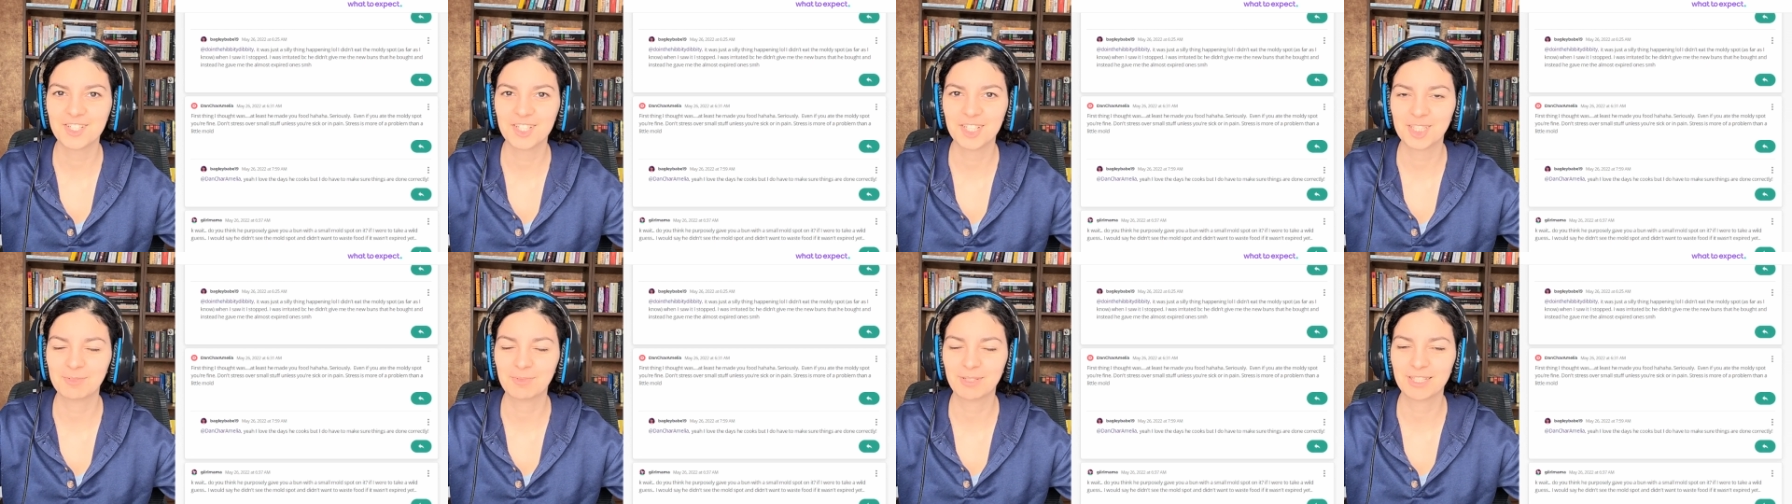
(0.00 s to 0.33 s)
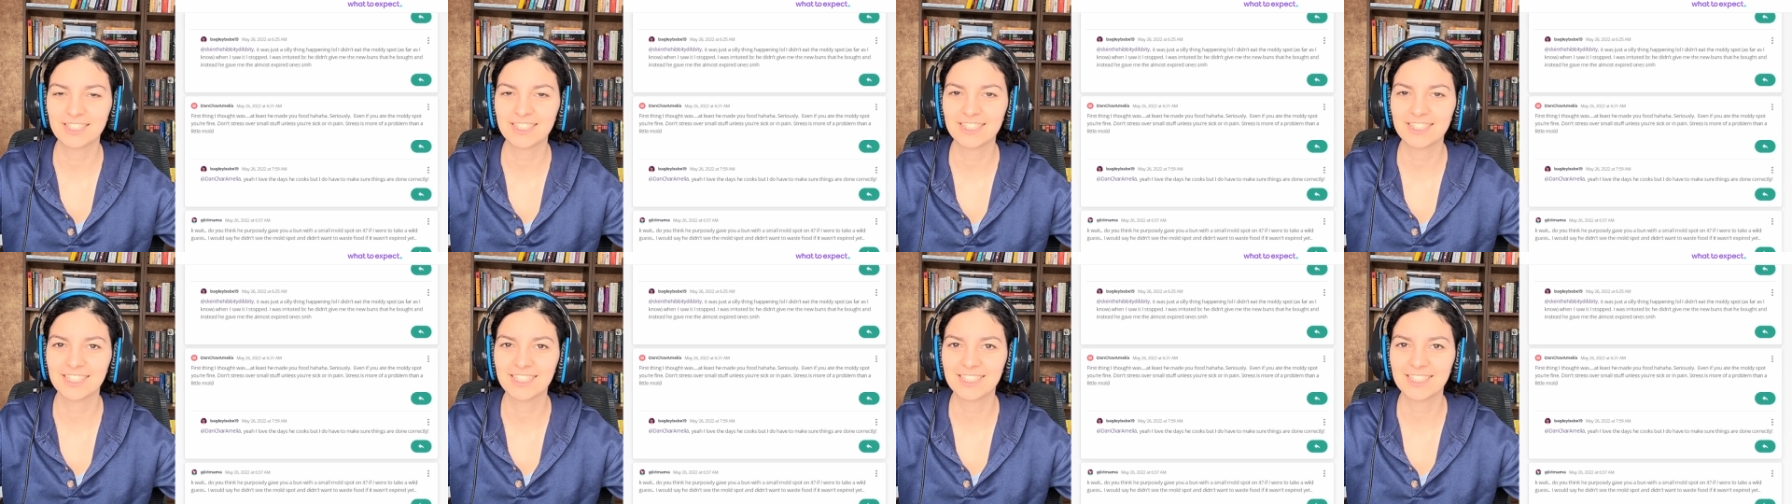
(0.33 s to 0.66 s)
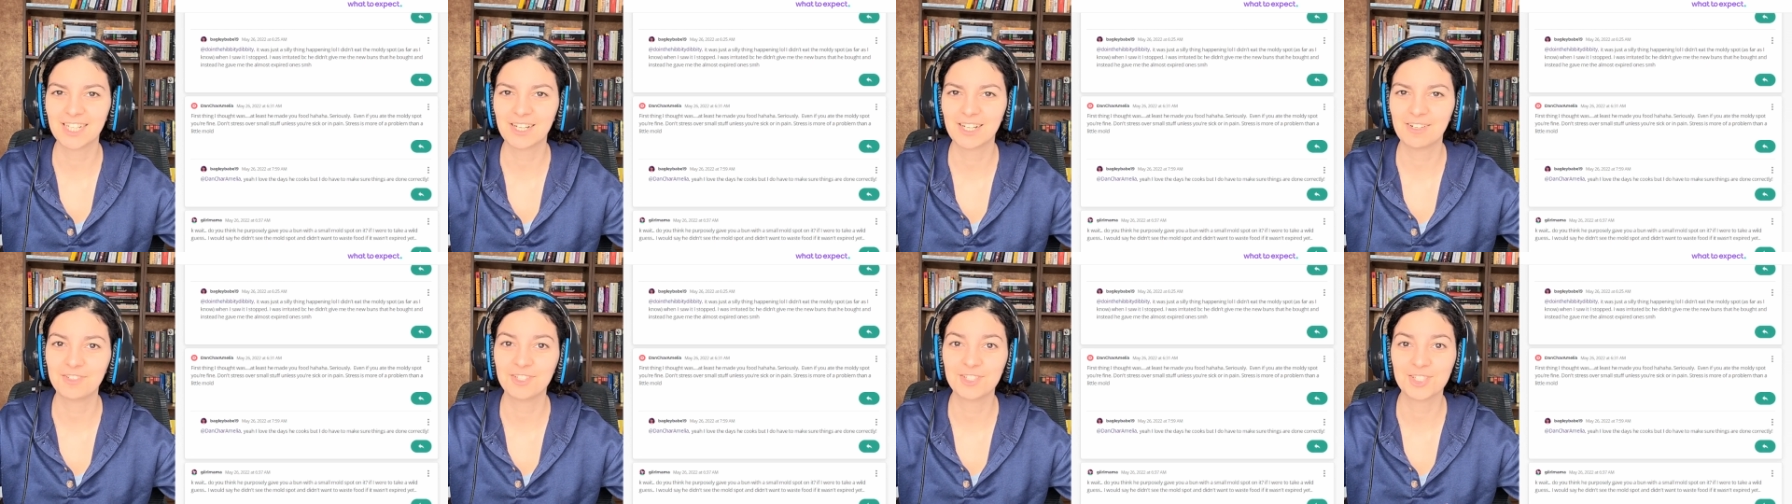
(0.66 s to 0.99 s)
expresses
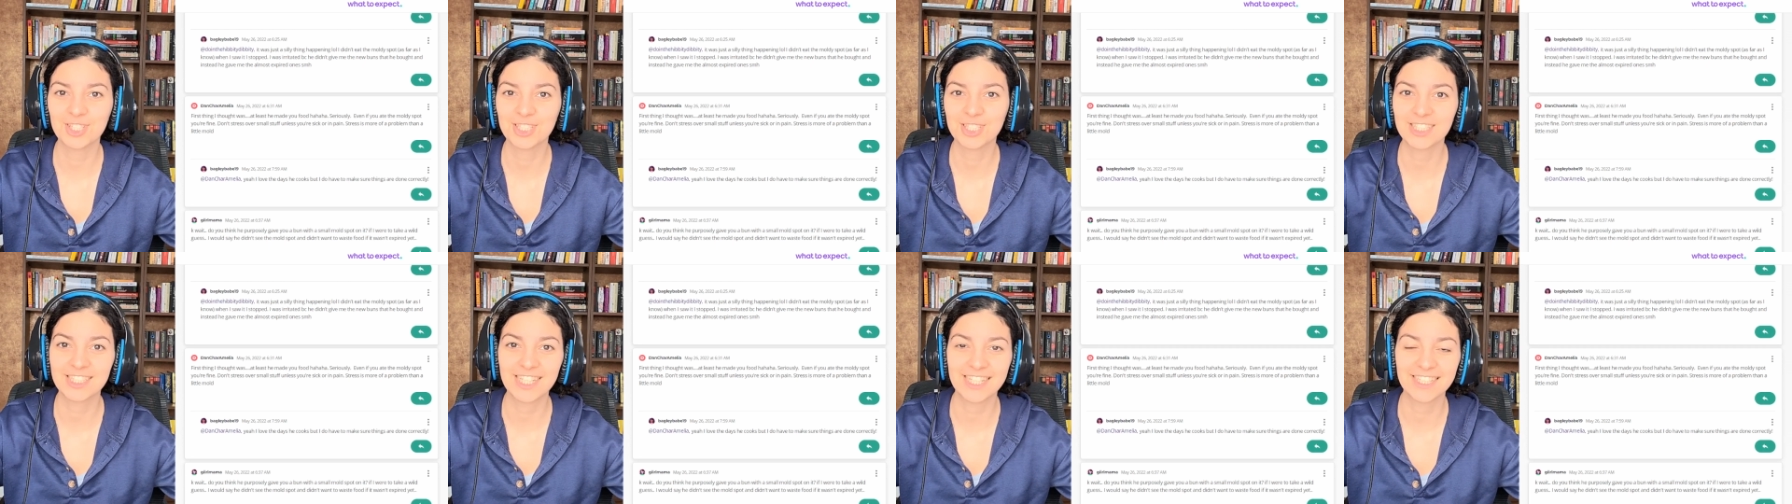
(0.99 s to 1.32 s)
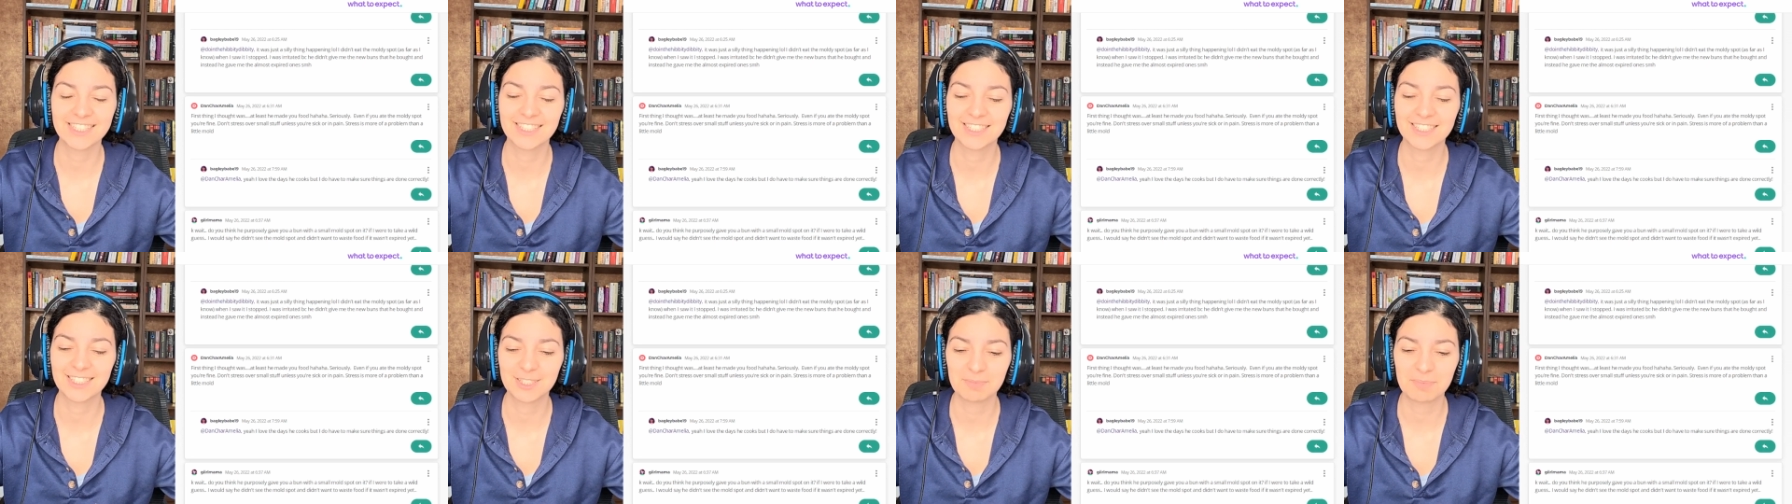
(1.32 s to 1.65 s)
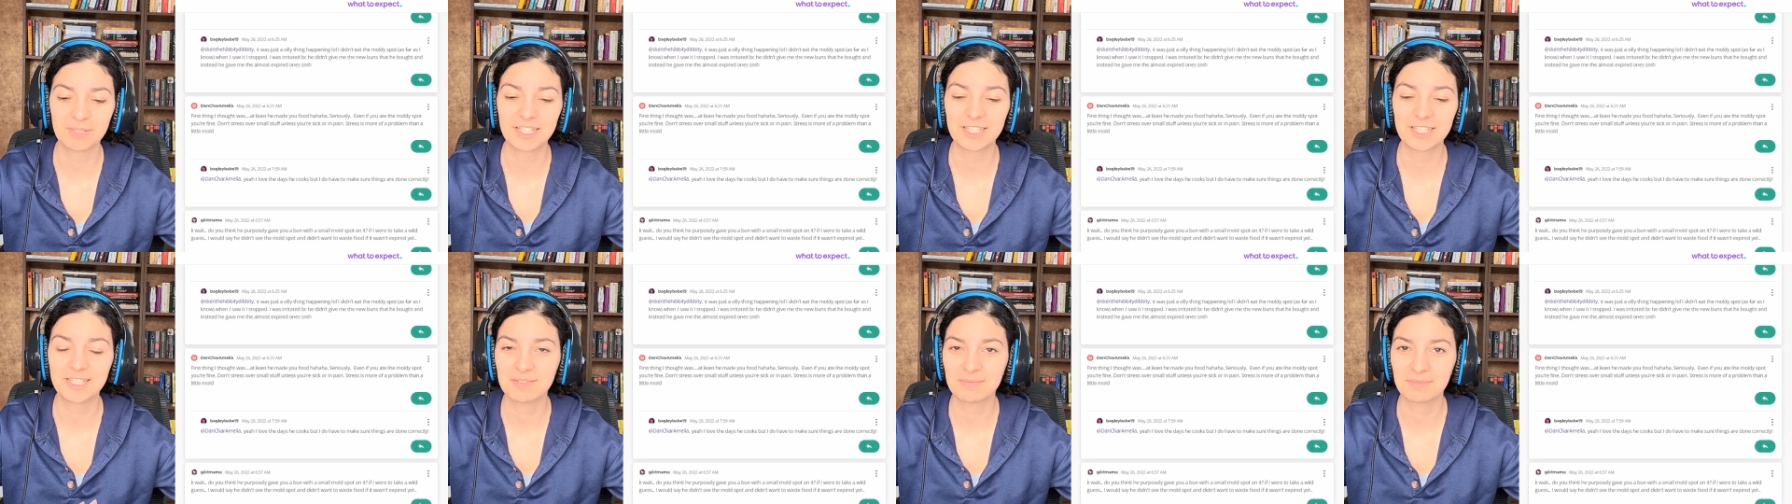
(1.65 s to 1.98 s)
herself that just doesn't
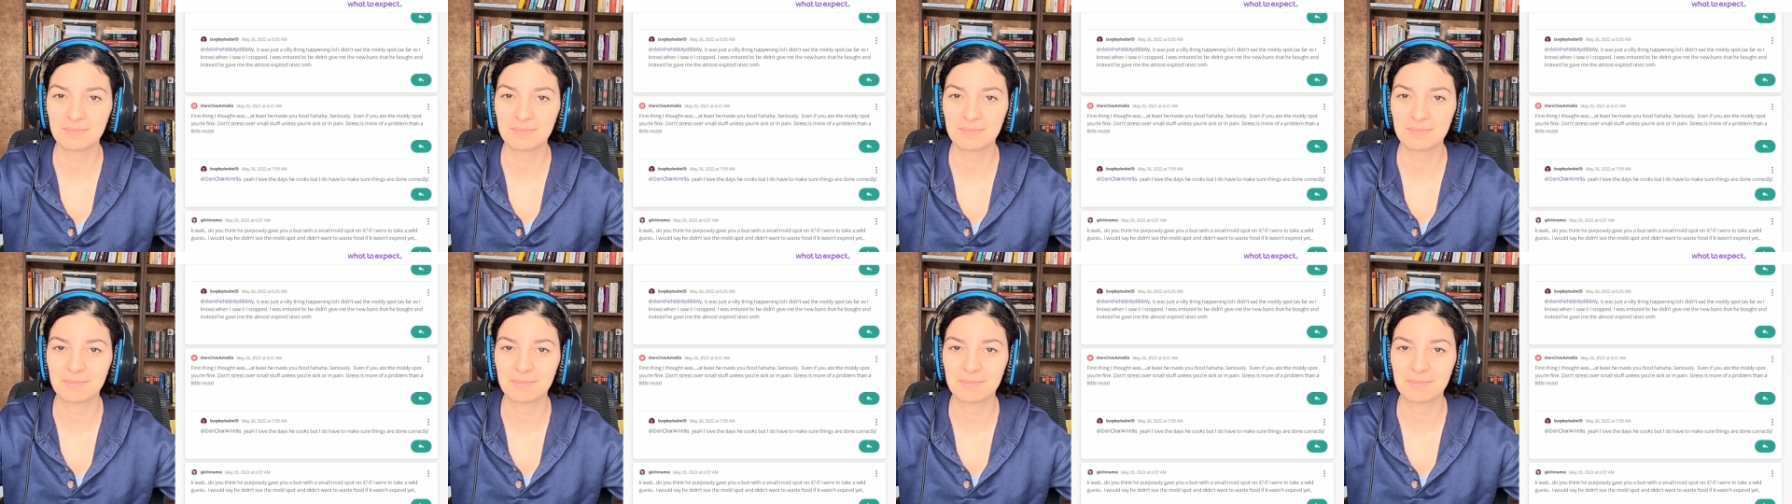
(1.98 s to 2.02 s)
speak to